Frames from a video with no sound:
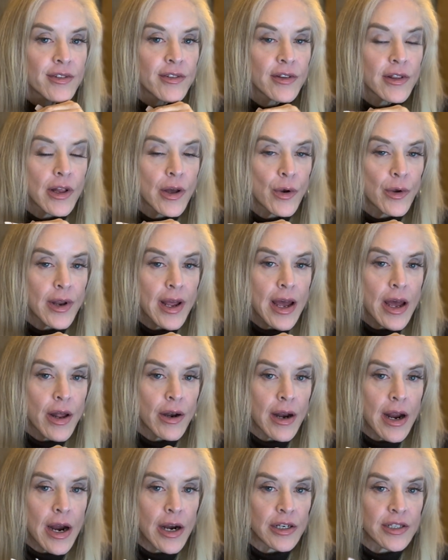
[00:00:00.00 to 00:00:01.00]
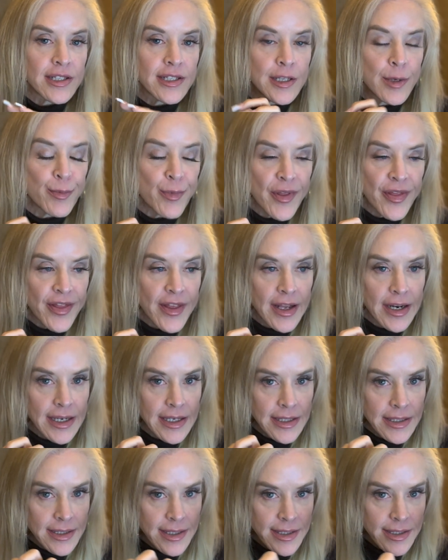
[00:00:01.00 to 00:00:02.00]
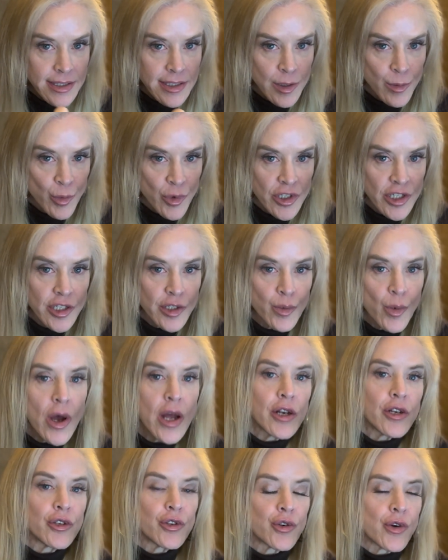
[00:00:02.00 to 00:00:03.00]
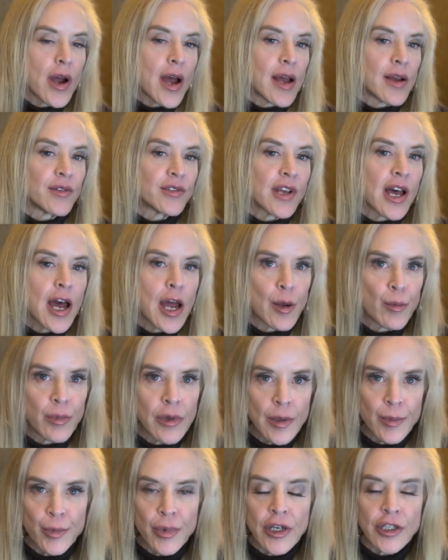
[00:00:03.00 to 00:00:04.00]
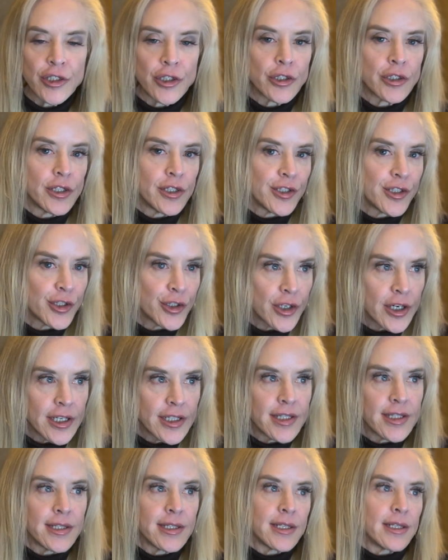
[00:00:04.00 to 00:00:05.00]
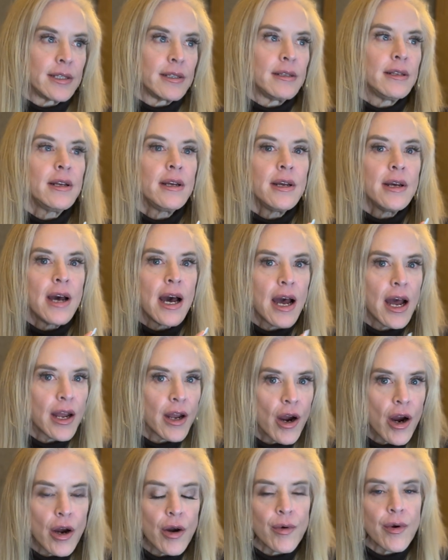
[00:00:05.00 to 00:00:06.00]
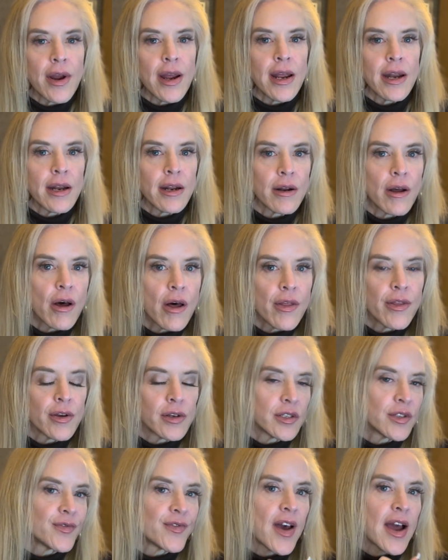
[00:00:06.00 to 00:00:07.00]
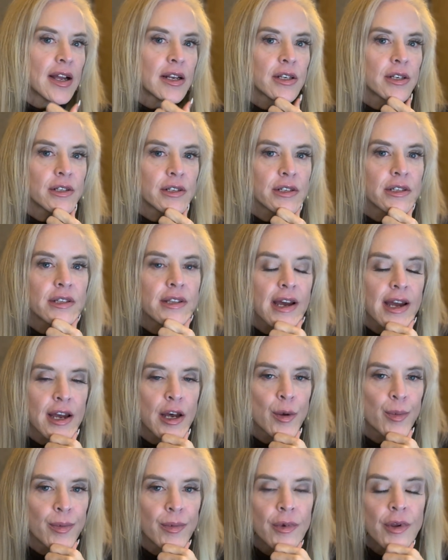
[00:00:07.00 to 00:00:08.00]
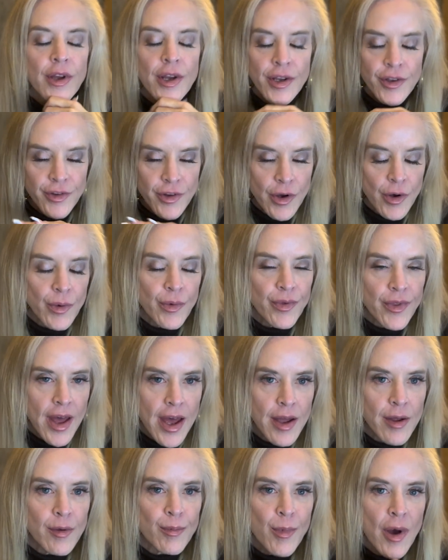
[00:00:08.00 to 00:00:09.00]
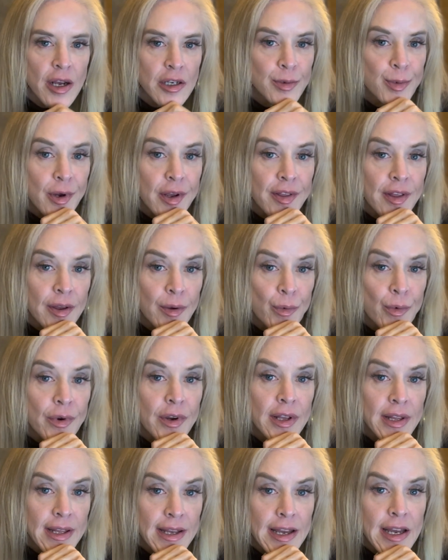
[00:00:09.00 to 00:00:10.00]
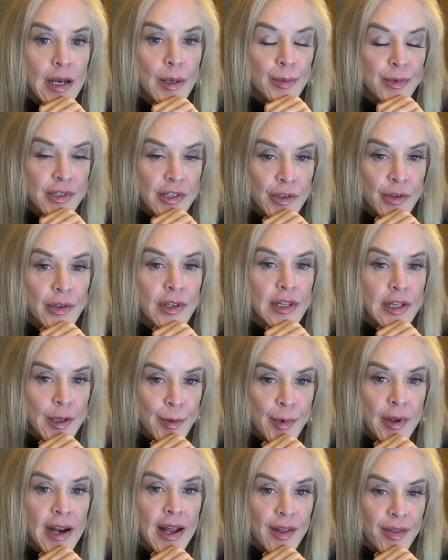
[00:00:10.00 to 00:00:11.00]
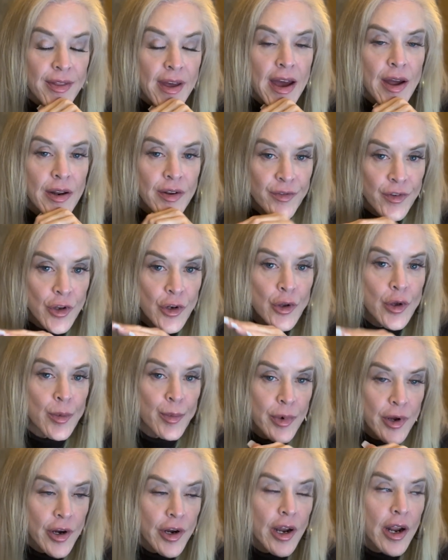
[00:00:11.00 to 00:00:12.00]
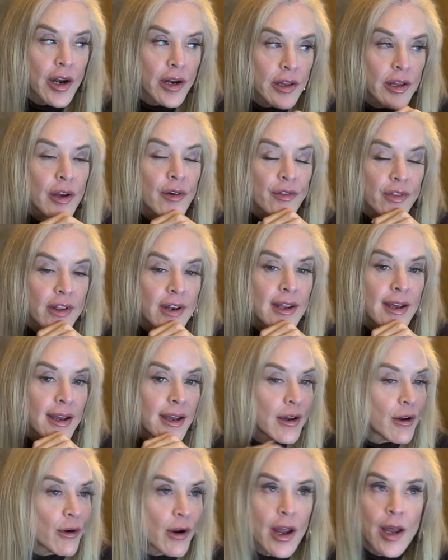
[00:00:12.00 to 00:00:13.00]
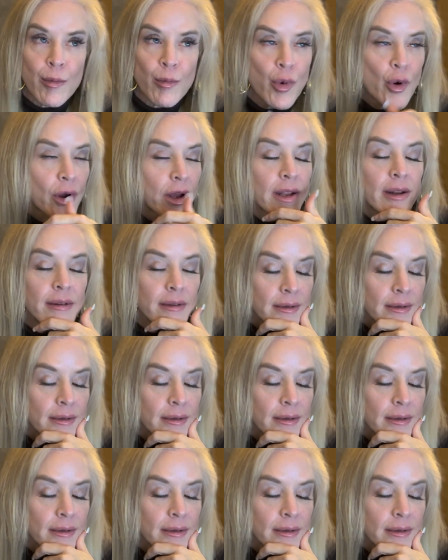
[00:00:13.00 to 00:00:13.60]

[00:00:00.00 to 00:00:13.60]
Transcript: slow down our sympathetic system, which is what drives high blood pressure and stress and high heart rate and all those factors that help. So that box breathing really helps to eliminate that if you do it periodically over the day. Great point.